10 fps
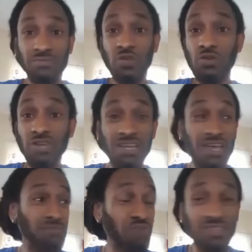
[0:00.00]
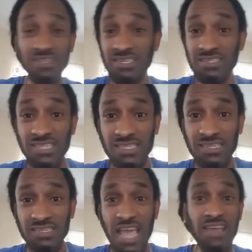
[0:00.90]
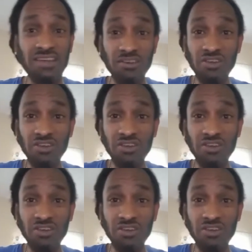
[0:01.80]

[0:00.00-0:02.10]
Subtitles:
You looking at brothers and sisters hating